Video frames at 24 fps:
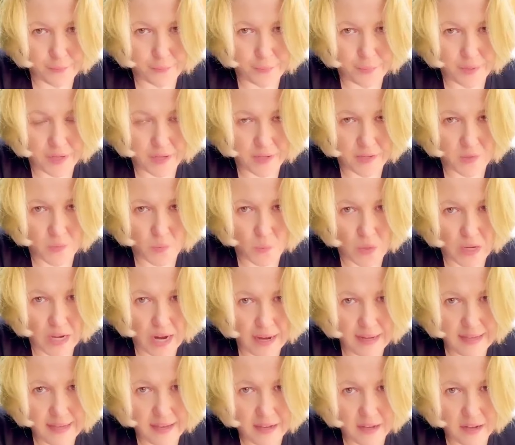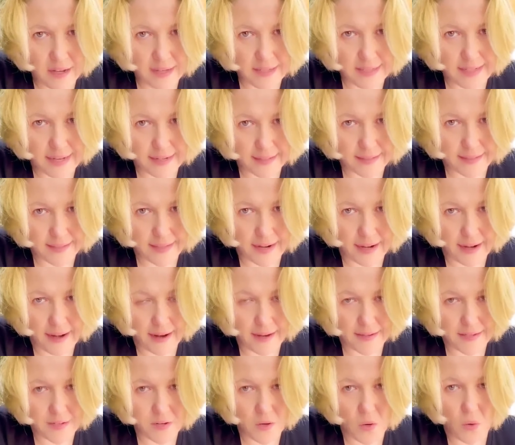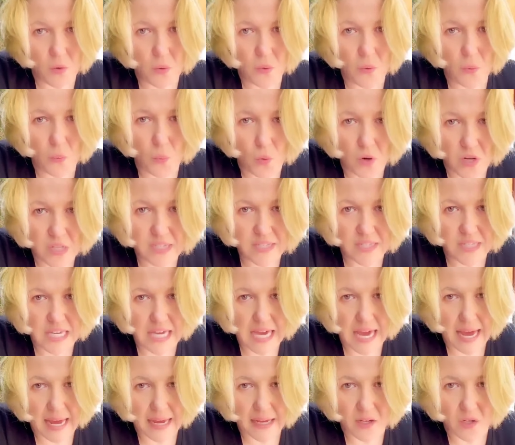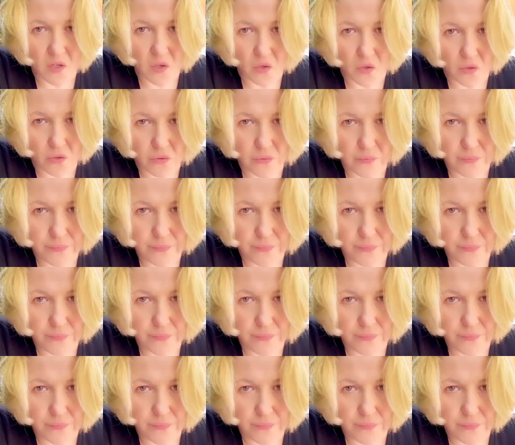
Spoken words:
Because when I get contacted, I ask, what's the angle?